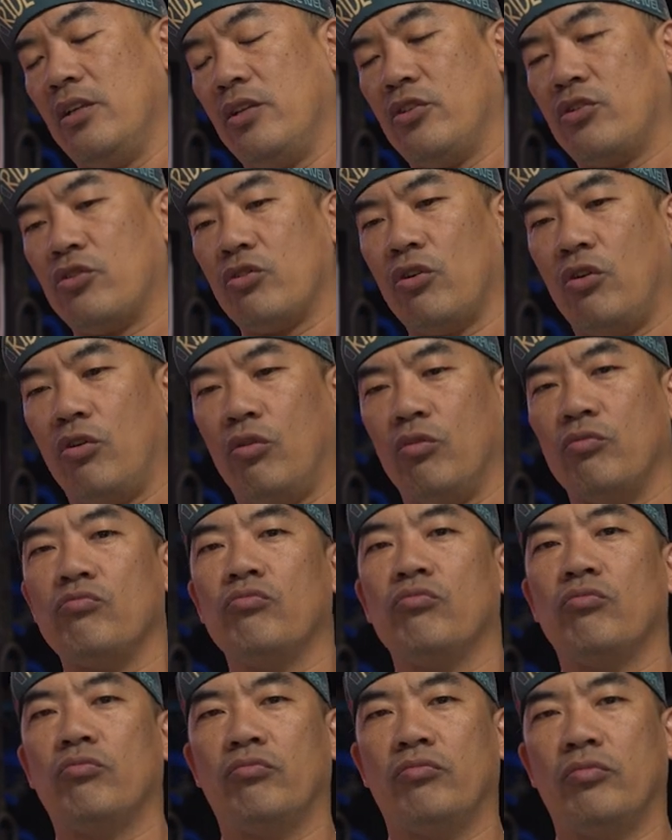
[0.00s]
So
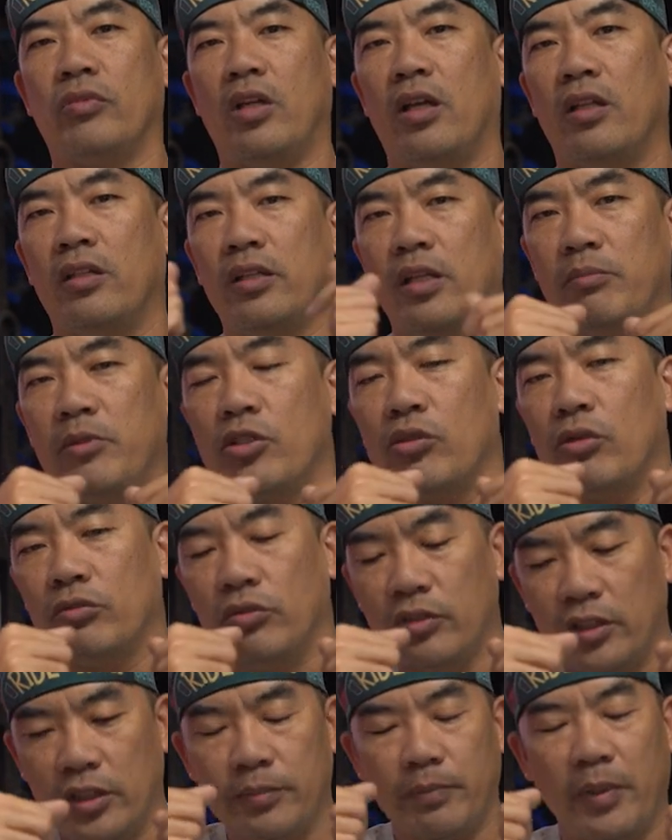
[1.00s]
let me show
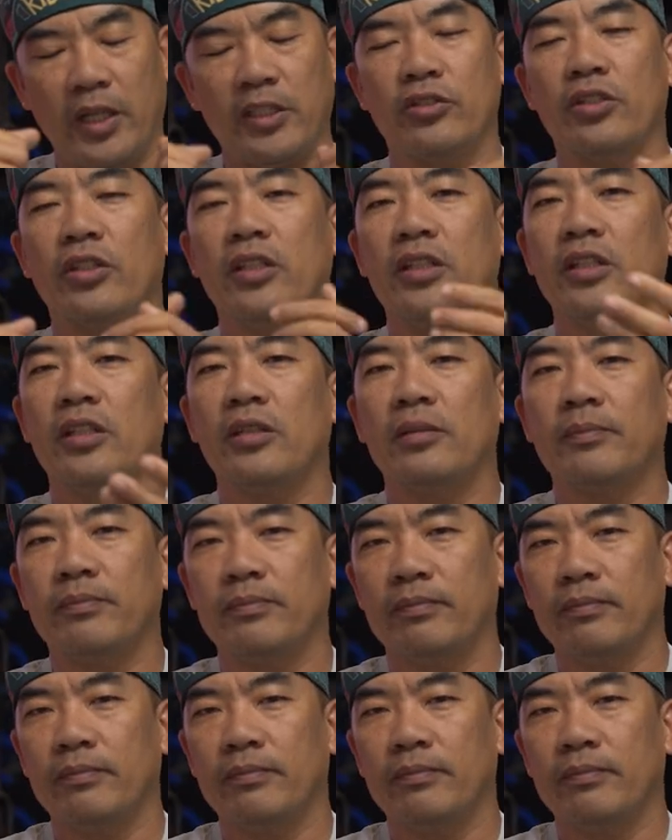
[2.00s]
you this picture here.